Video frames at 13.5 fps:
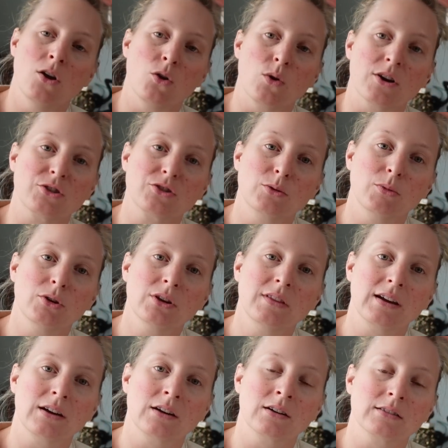questionable in
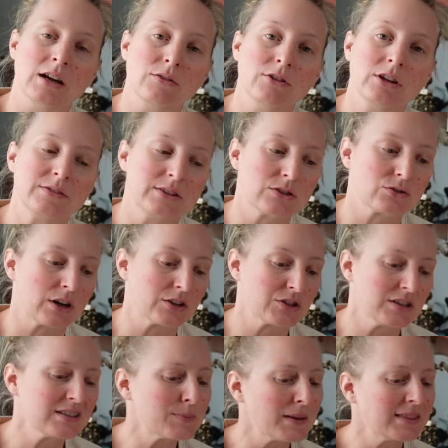their level of
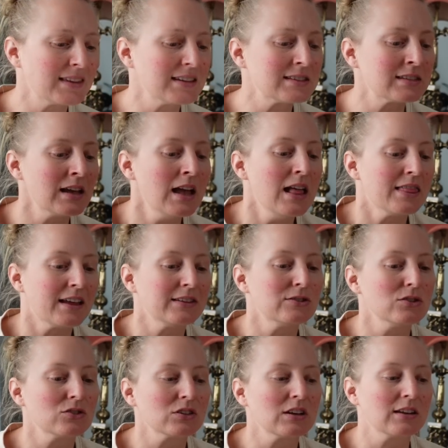instructions, but that's
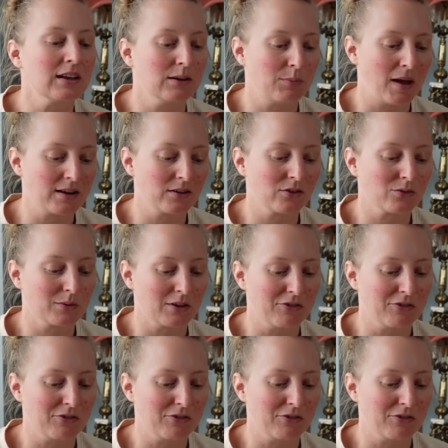usually like patterns from the